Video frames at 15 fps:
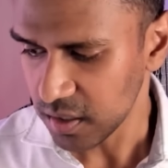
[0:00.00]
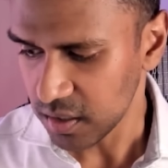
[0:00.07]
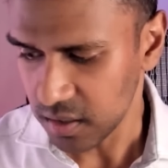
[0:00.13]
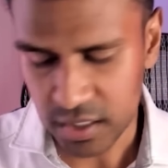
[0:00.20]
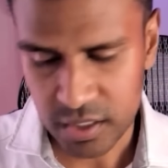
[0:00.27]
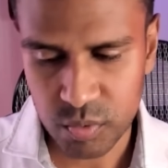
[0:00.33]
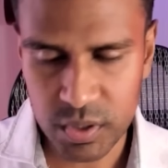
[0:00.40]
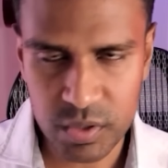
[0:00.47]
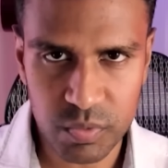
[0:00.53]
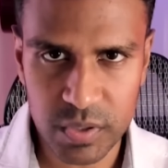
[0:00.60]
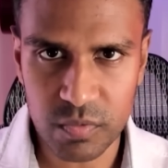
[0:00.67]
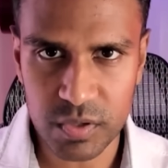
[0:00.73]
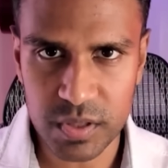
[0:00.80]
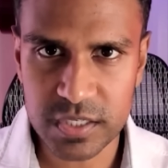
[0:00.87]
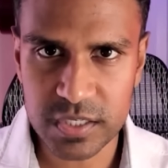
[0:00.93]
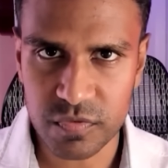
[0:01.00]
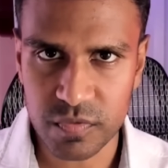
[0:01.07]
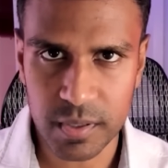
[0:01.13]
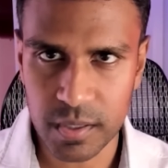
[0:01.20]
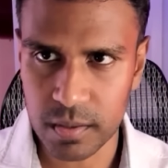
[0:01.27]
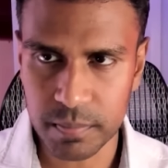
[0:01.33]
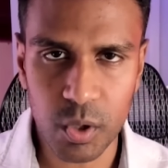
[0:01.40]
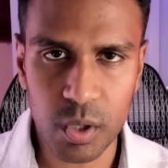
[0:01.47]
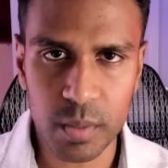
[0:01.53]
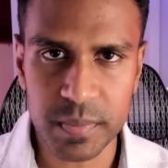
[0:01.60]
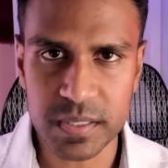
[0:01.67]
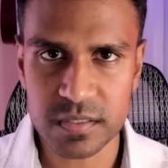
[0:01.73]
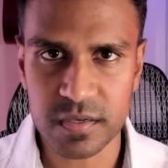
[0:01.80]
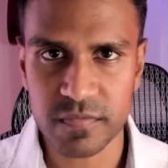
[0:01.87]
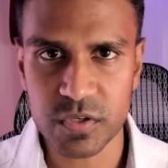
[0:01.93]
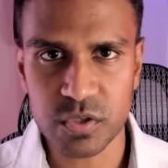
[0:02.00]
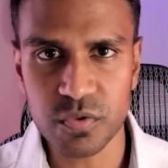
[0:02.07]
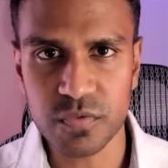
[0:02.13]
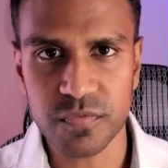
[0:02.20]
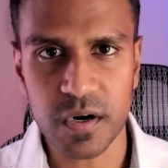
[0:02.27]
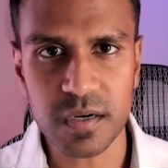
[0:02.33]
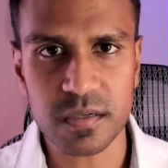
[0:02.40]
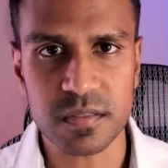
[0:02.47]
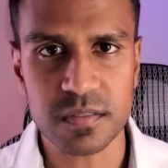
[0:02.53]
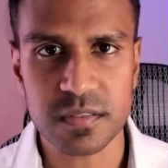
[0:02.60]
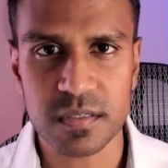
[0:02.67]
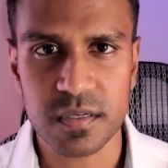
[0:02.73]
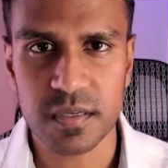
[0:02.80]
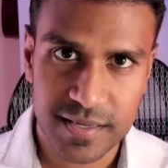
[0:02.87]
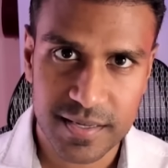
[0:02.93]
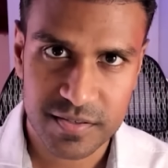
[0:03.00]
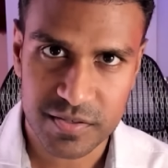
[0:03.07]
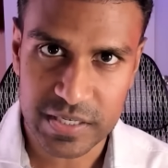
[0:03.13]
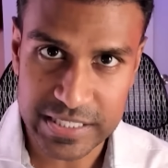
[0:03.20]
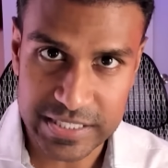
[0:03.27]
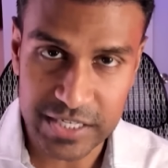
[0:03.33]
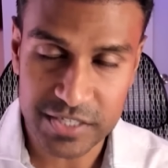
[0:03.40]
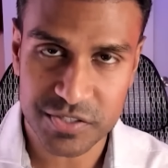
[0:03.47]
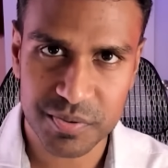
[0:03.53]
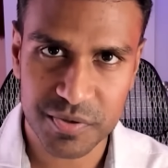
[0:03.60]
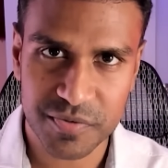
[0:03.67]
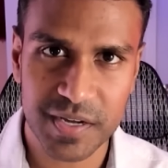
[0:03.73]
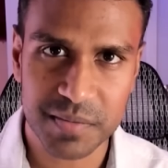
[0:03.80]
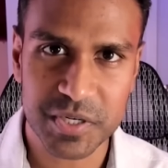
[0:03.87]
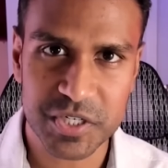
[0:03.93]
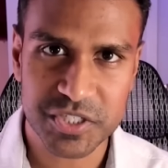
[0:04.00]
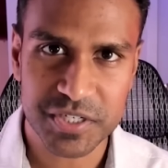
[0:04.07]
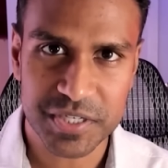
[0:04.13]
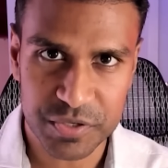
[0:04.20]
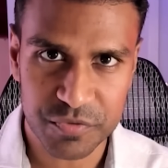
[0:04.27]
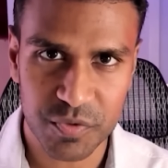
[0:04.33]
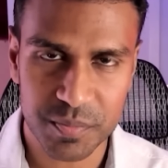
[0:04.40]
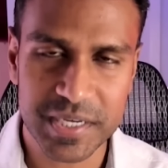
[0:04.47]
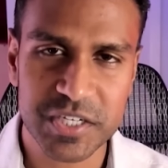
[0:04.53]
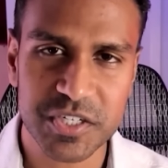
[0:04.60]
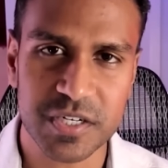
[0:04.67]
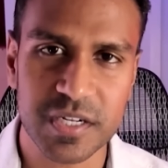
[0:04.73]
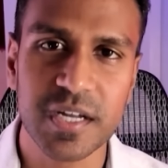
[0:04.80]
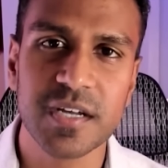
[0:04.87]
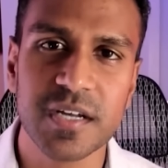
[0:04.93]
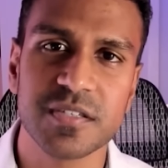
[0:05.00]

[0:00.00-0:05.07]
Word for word: liquid we release from our borbins every two farkles it doesn't provide much information.